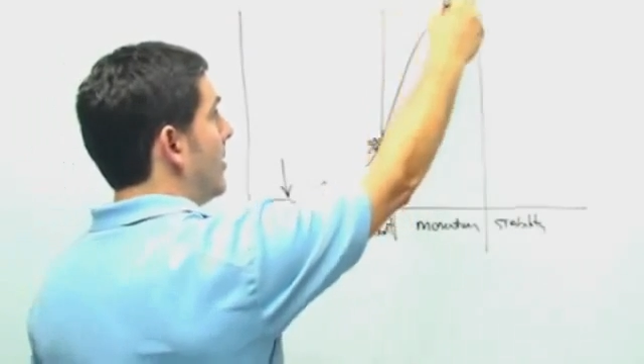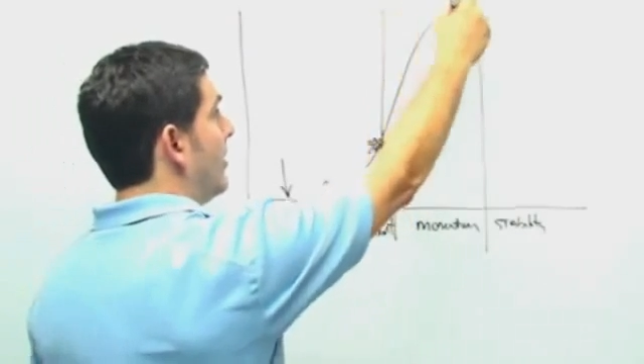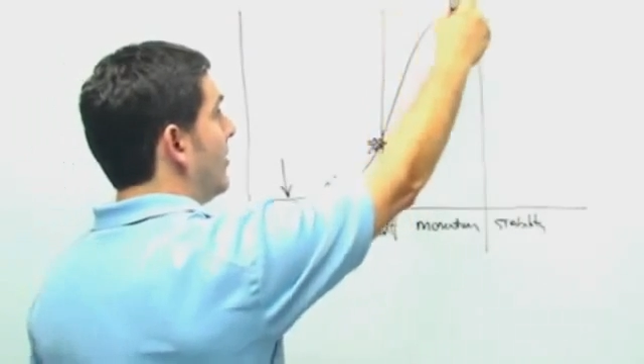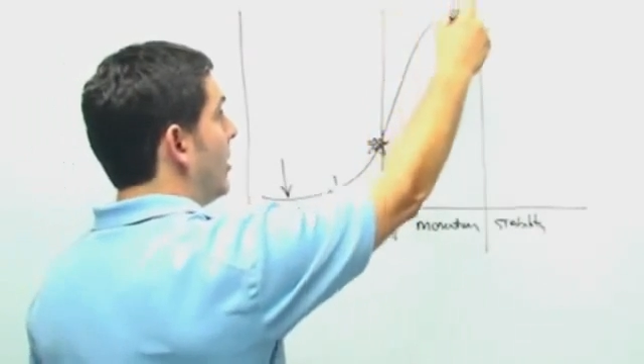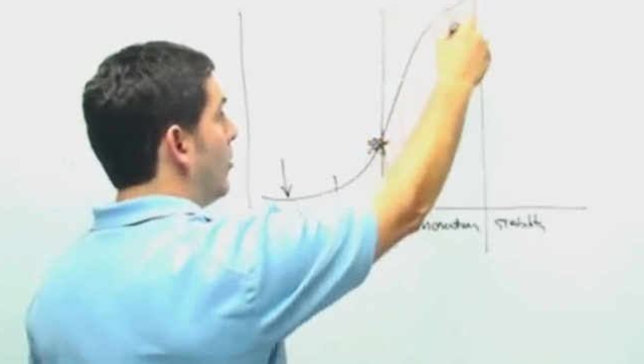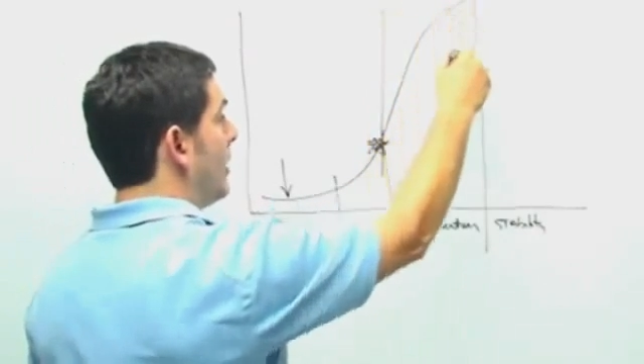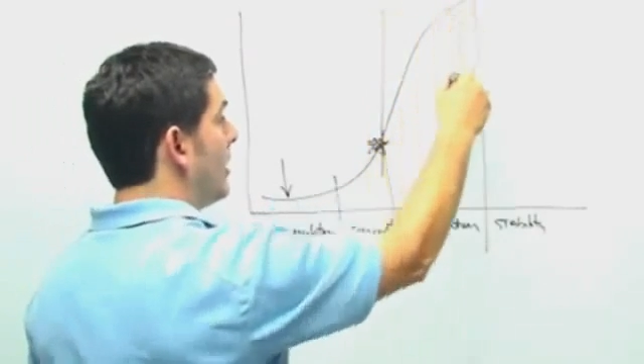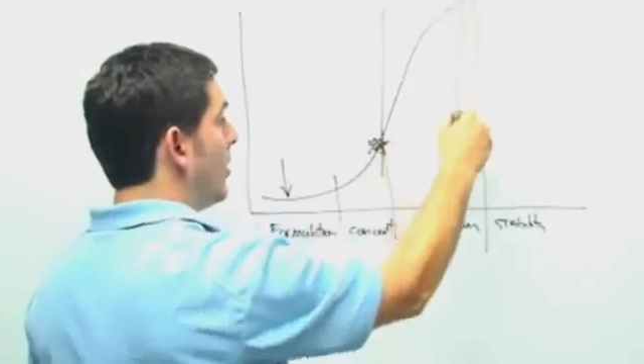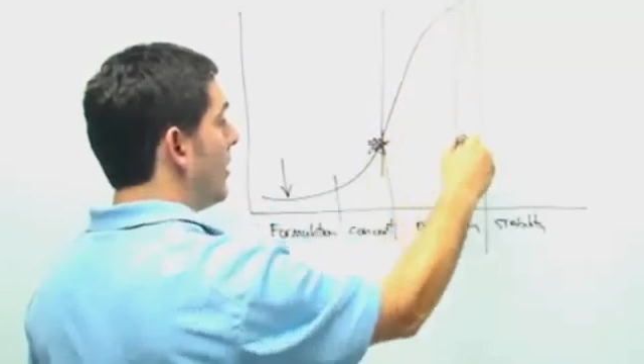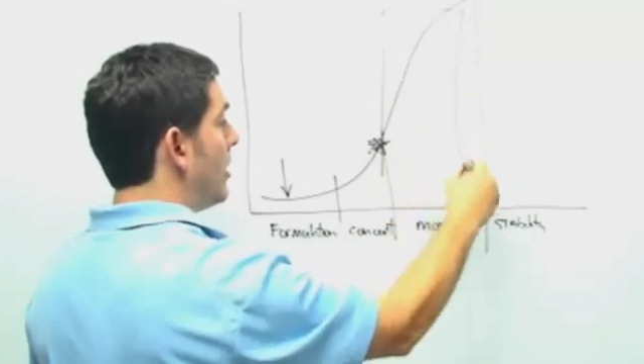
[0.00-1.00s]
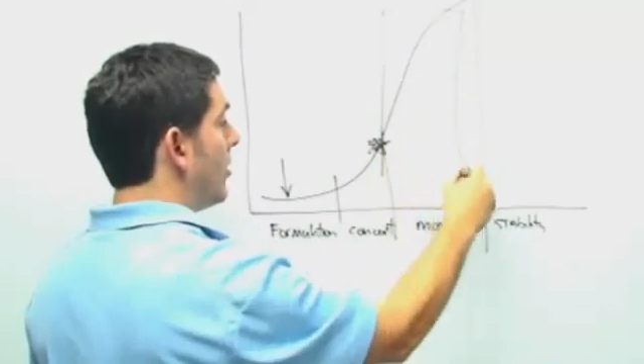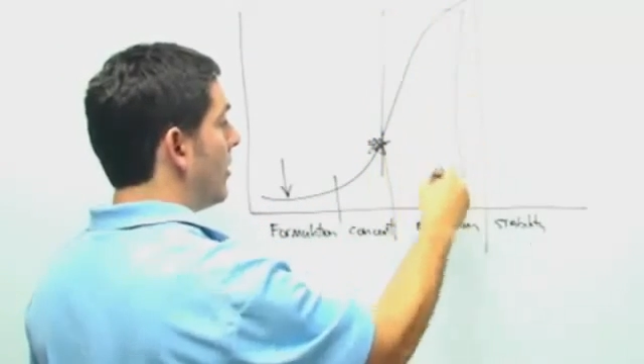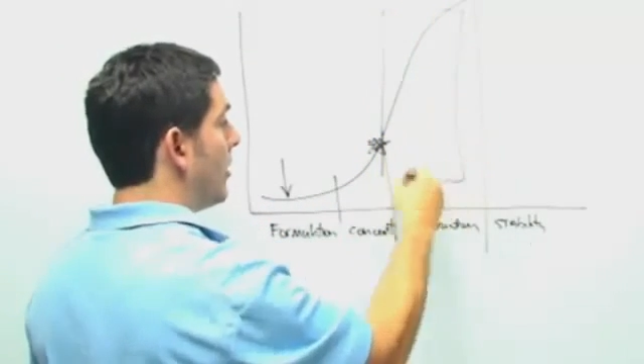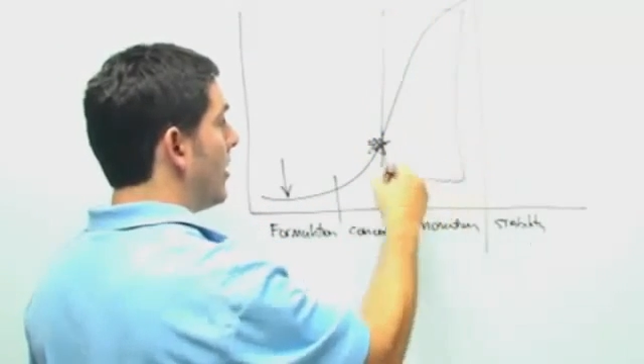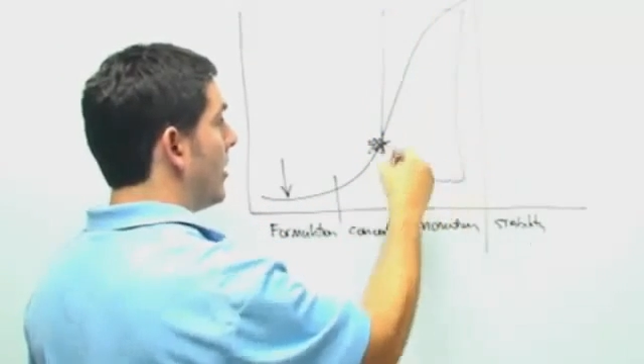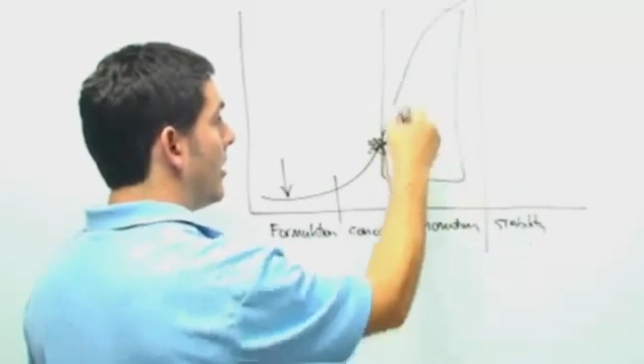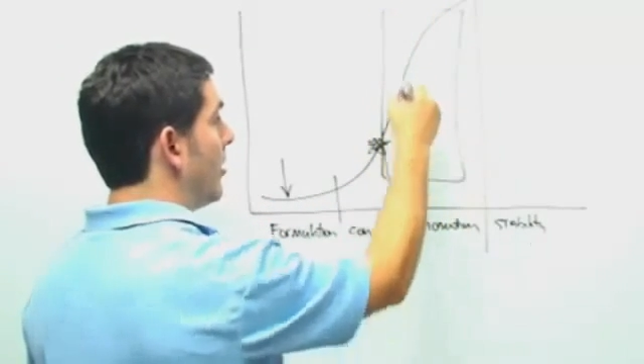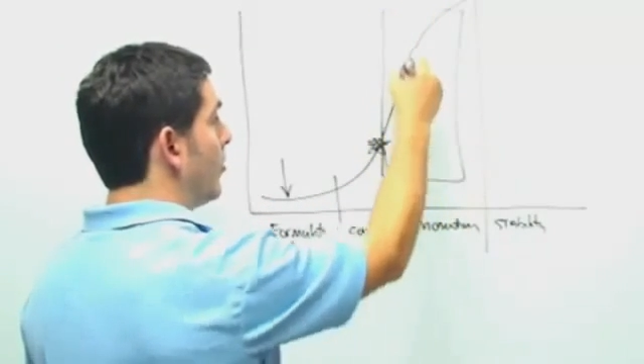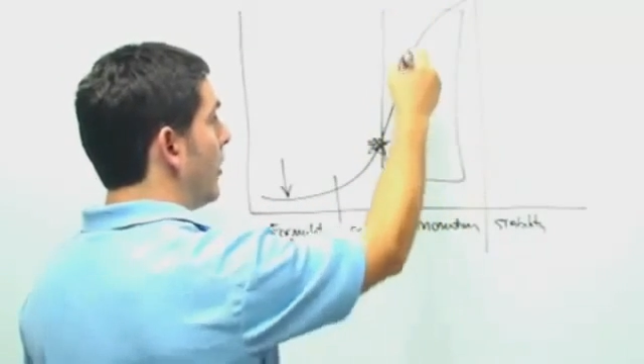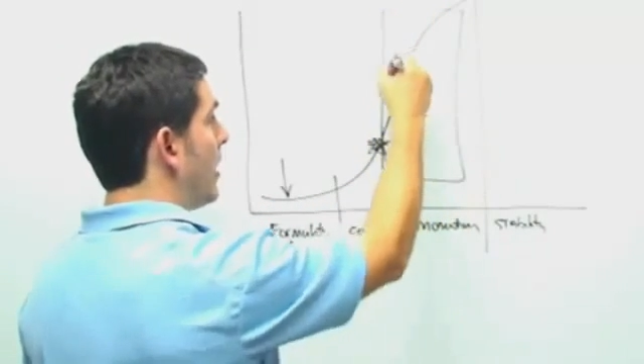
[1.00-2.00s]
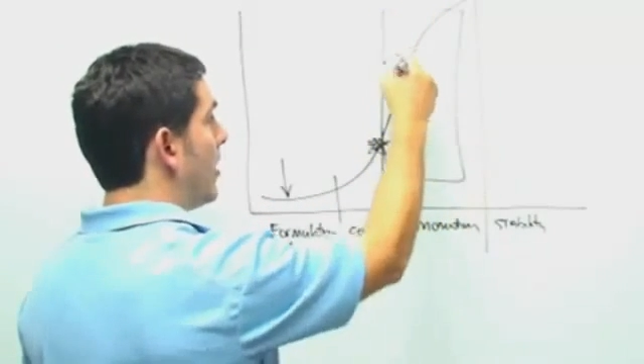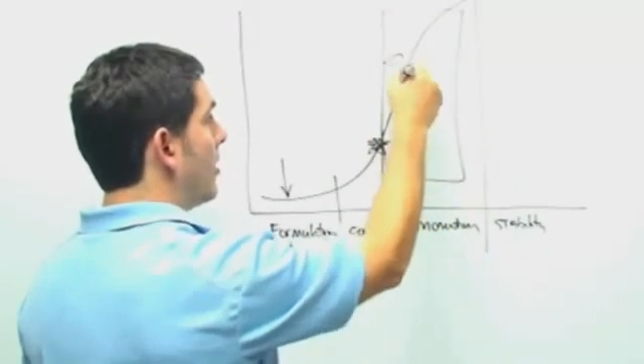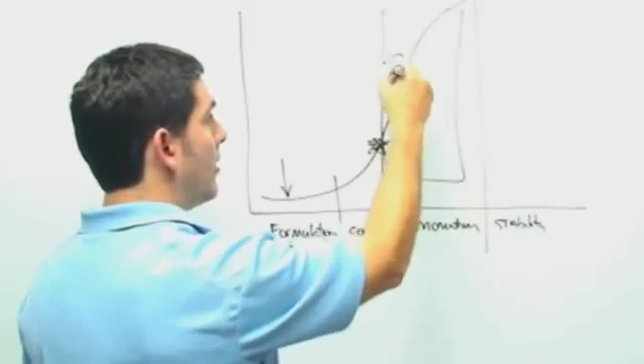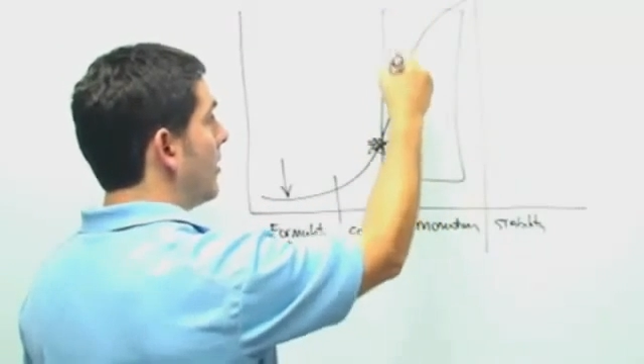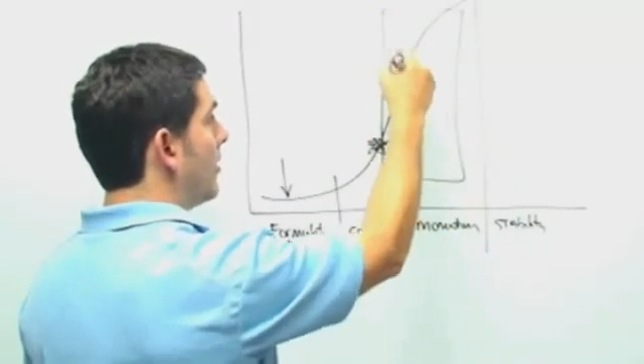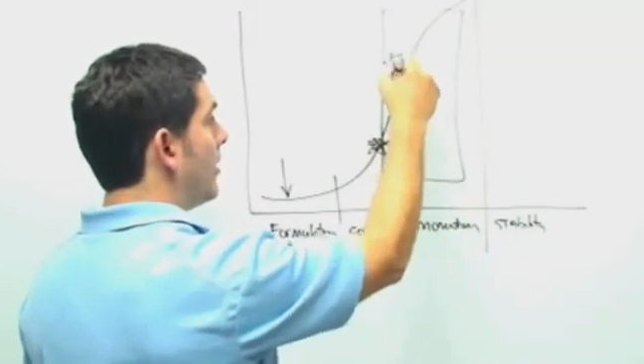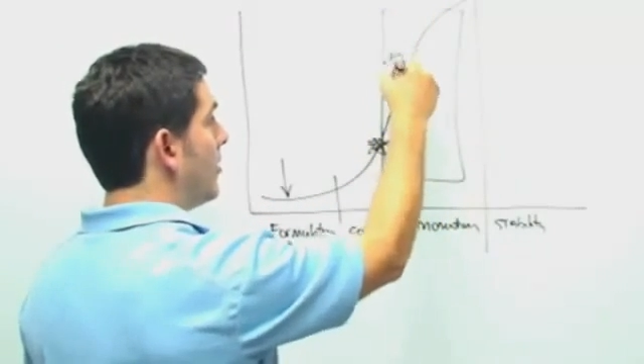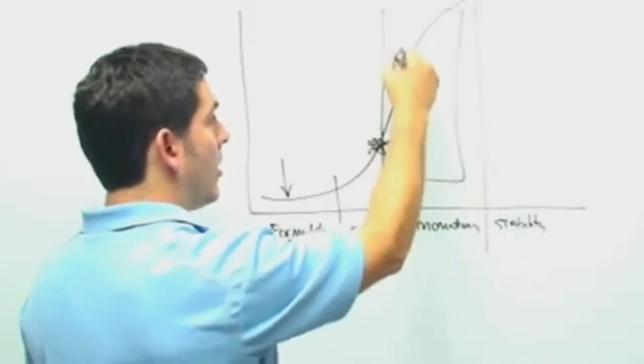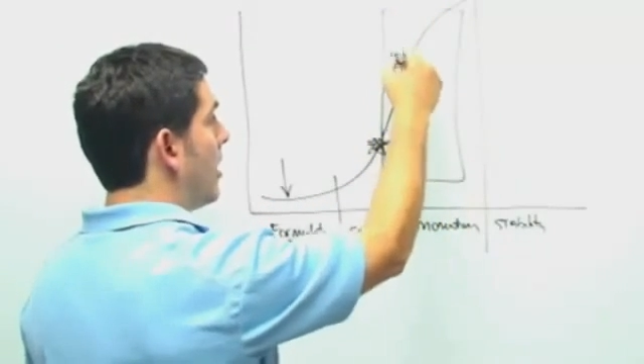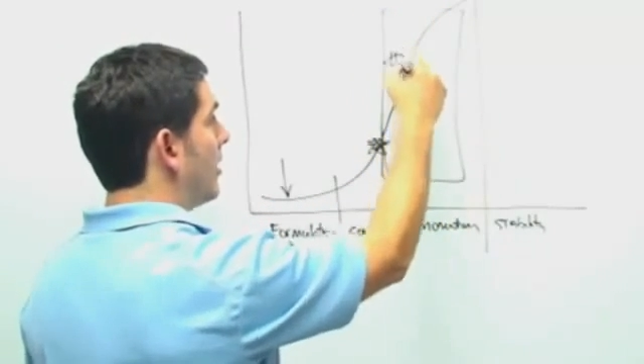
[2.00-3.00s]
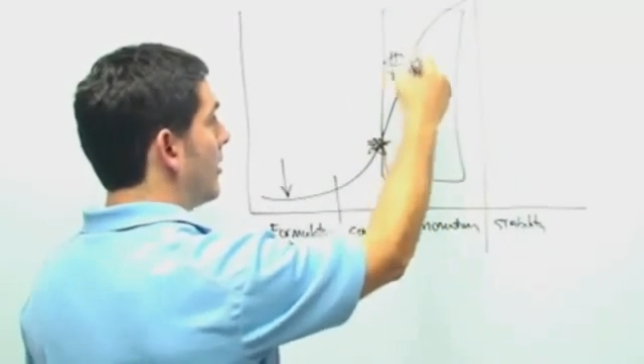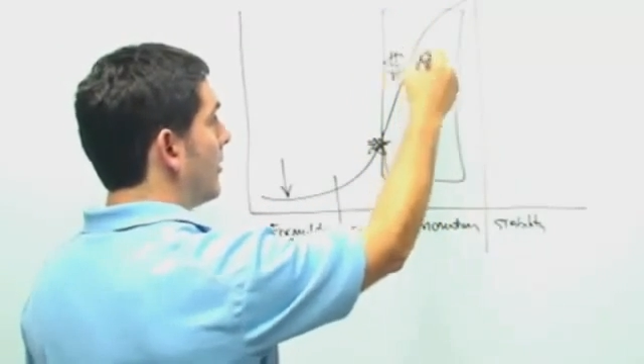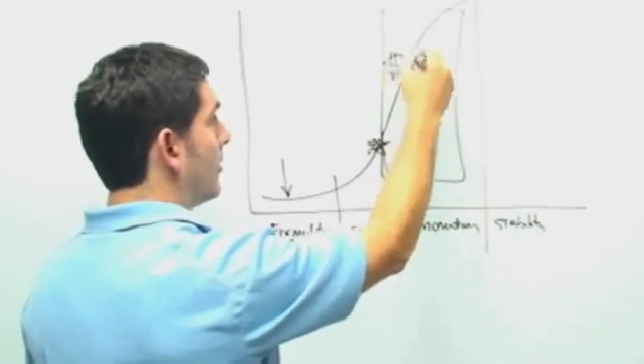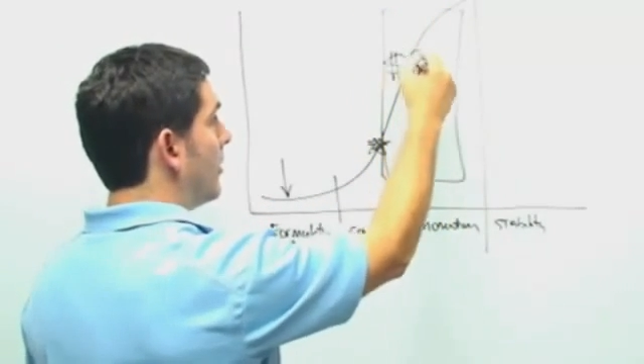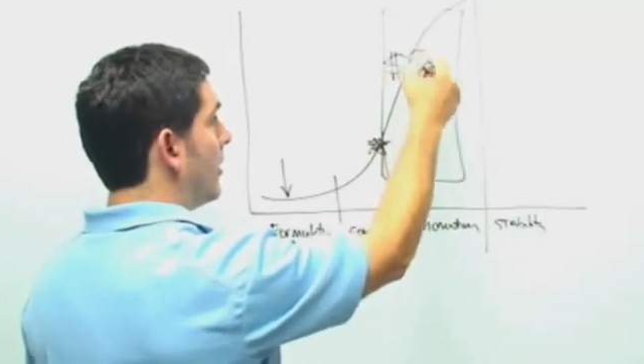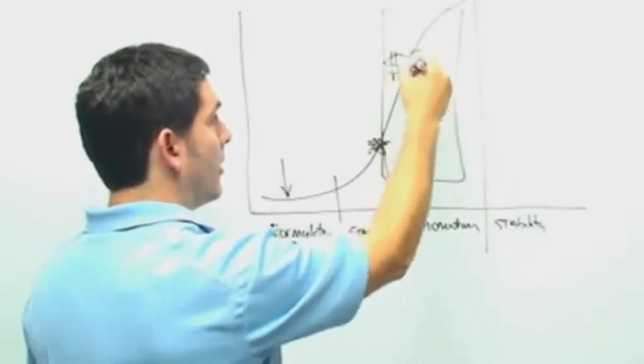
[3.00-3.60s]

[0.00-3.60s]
This little window here is where the dollars